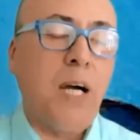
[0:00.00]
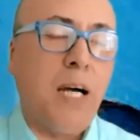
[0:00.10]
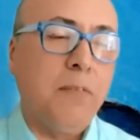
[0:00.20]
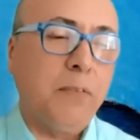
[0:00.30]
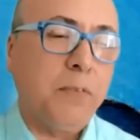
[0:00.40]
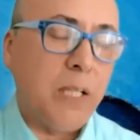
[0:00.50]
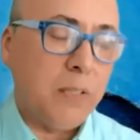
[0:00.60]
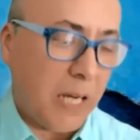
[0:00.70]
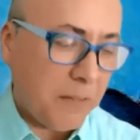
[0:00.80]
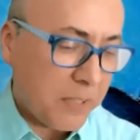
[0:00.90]
I, I,
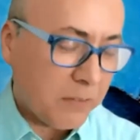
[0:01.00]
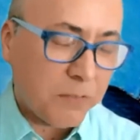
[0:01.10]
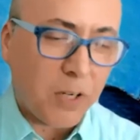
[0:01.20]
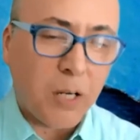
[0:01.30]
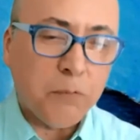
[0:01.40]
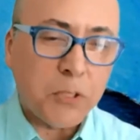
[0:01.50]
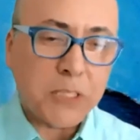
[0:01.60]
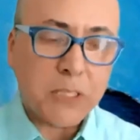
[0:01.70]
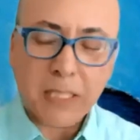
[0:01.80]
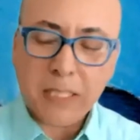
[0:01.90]
well, I think
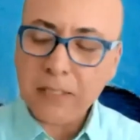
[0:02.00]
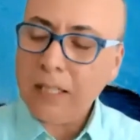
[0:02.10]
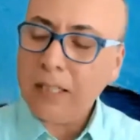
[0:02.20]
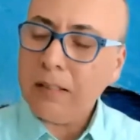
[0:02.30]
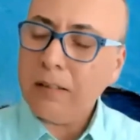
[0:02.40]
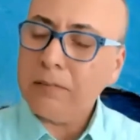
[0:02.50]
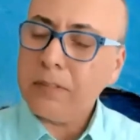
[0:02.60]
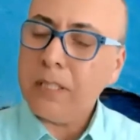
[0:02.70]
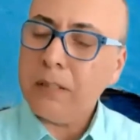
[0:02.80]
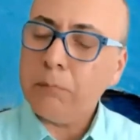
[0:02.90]
Gramsci said uh,
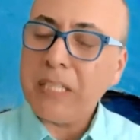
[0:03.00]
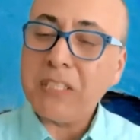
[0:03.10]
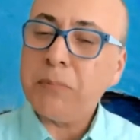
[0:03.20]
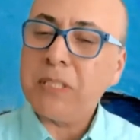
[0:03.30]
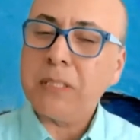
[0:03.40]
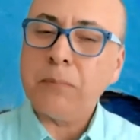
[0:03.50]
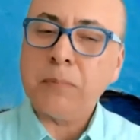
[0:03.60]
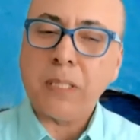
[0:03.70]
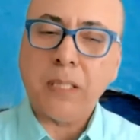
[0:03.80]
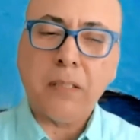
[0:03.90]
the
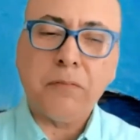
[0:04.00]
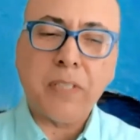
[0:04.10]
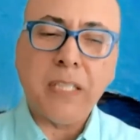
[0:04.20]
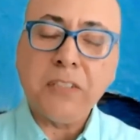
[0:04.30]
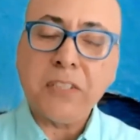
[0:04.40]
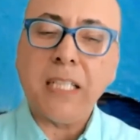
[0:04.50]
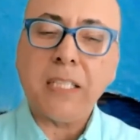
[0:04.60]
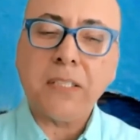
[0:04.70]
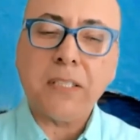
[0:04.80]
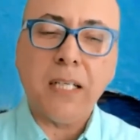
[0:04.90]
pessimisms of
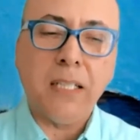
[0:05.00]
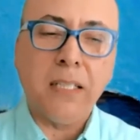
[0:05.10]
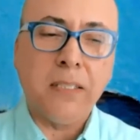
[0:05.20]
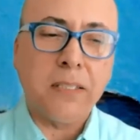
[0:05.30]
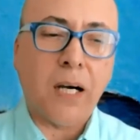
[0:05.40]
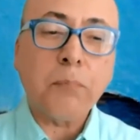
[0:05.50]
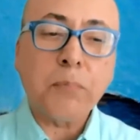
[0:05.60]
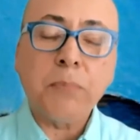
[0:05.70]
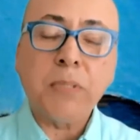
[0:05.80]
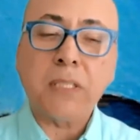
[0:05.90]
intellect and
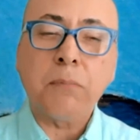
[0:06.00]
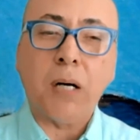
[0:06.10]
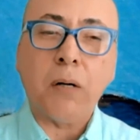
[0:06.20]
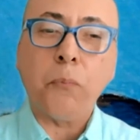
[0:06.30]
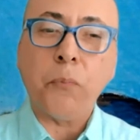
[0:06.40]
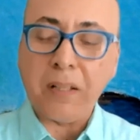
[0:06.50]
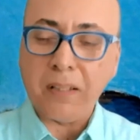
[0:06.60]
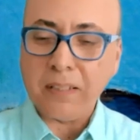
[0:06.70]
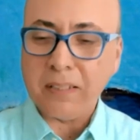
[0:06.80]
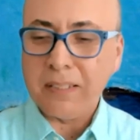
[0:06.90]
optimism of
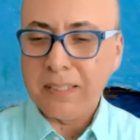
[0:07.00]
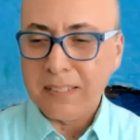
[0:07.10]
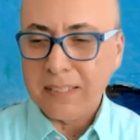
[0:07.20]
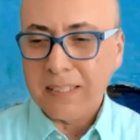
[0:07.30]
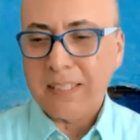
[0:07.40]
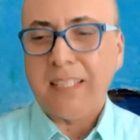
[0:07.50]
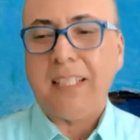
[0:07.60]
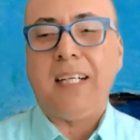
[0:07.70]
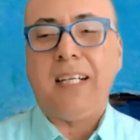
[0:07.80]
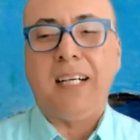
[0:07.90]
will.
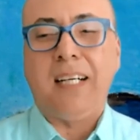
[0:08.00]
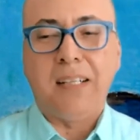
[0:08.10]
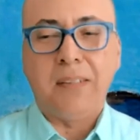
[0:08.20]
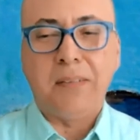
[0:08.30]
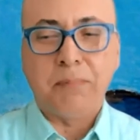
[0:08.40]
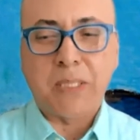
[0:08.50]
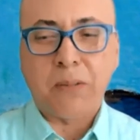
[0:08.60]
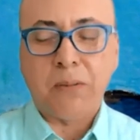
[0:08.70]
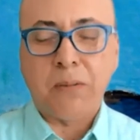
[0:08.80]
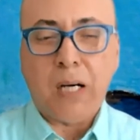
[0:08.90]
Um,
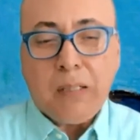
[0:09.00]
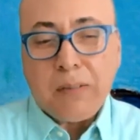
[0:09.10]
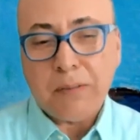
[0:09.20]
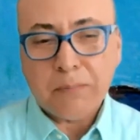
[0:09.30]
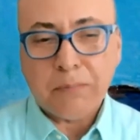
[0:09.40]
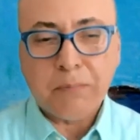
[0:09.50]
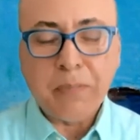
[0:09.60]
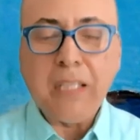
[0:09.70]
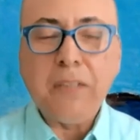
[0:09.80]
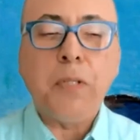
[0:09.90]
so uh,
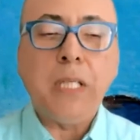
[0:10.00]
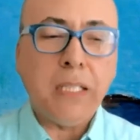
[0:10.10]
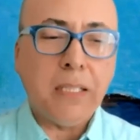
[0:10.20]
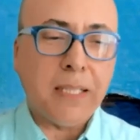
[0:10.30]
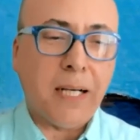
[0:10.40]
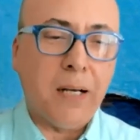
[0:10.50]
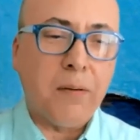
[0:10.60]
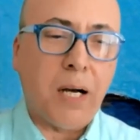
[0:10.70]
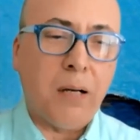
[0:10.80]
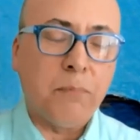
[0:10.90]
willfully,
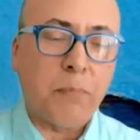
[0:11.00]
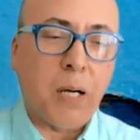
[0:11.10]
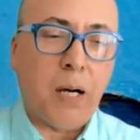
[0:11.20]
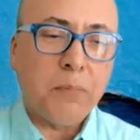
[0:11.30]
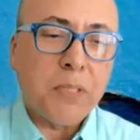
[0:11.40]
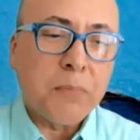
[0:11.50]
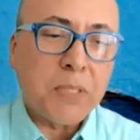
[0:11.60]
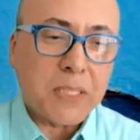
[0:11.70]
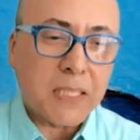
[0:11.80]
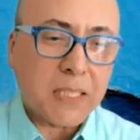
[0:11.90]
I, I'm
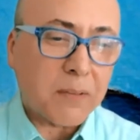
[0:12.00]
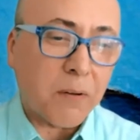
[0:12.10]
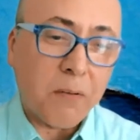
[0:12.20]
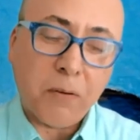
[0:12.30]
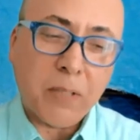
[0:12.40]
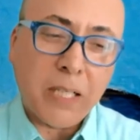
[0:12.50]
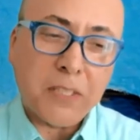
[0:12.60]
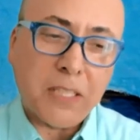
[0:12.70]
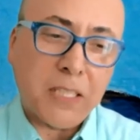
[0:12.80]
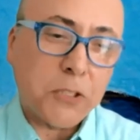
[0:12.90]
optimistic, although
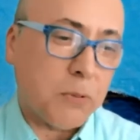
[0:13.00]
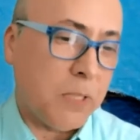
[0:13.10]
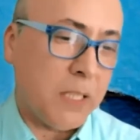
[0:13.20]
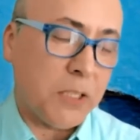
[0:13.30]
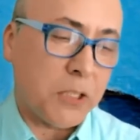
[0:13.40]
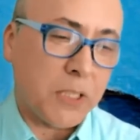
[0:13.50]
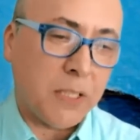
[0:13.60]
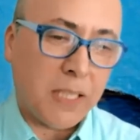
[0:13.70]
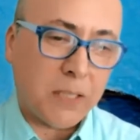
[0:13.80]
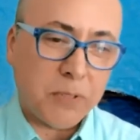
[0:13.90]
intellectually I
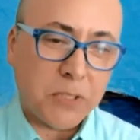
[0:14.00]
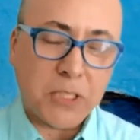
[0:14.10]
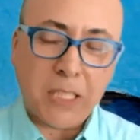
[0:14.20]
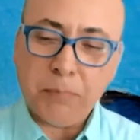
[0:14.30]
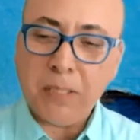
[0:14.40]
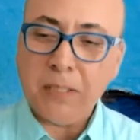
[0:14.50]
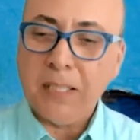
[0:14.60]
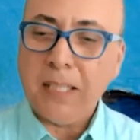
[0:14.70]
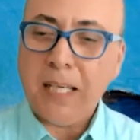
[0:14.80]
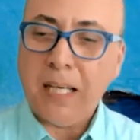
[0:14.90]
share that with JP,
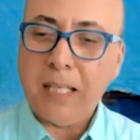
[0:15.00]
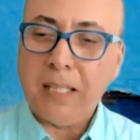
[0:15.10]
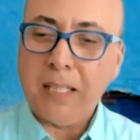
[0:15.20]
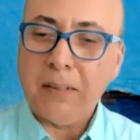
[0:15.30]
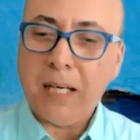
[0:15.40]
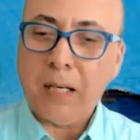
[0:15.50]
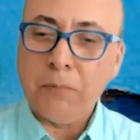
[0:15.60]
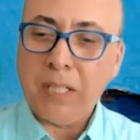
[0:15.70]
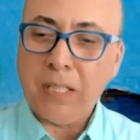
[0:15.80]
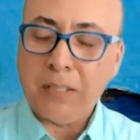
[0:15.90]
and uh, and
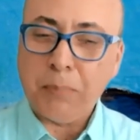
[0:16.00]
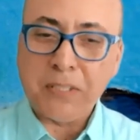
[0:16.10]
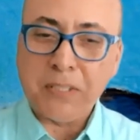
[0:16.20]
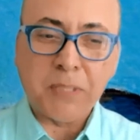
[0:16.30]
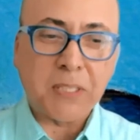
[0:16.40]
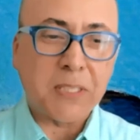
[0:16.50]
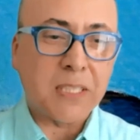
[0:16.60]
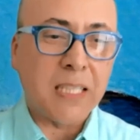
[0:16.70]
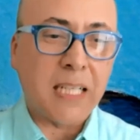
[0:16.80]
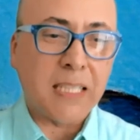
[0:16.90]
I'm very uh,
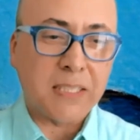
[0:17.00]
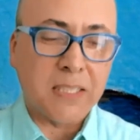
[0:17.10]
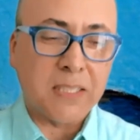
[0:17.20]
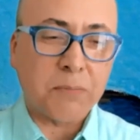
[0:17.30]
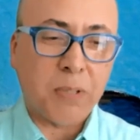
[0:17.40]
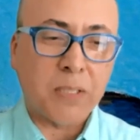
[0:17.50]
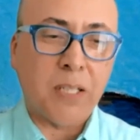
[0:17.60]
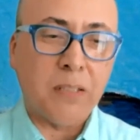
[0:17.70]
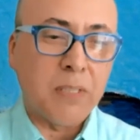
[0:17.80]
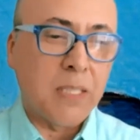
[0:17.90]
pessimistic in that sense. But
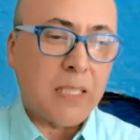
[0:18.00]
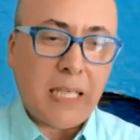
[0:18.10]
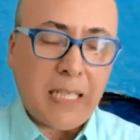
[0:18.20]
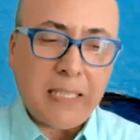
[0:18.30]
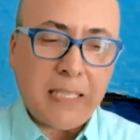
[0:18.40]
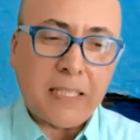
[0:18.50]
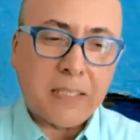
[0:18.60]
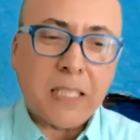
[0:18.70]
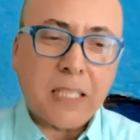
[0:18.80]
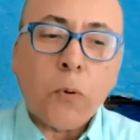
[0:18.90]
I, eh,
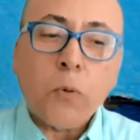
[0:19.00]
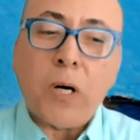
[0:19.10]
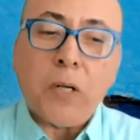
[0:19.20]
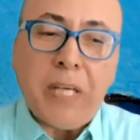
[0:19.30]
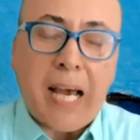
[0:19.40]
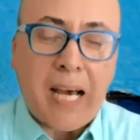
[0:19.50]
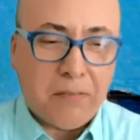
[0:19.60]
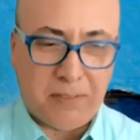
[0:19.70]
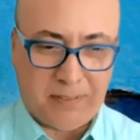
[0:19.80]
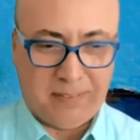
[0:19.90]
that's that's all what we
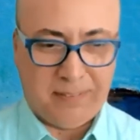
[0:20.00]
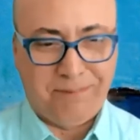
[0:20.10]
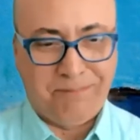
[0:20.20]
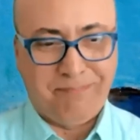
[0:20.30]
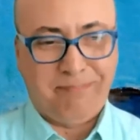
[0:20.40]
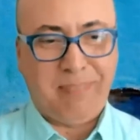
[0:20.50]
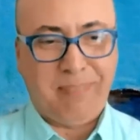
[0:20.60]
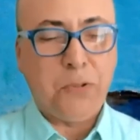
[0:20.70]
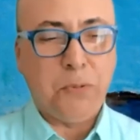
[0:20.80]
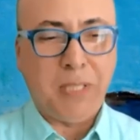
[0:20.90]
have
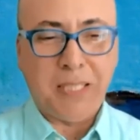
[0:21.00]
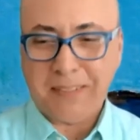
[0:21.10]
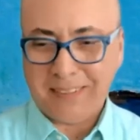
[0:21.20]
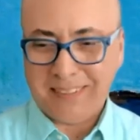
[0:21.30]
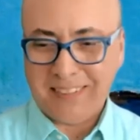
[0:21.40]
in two minutes.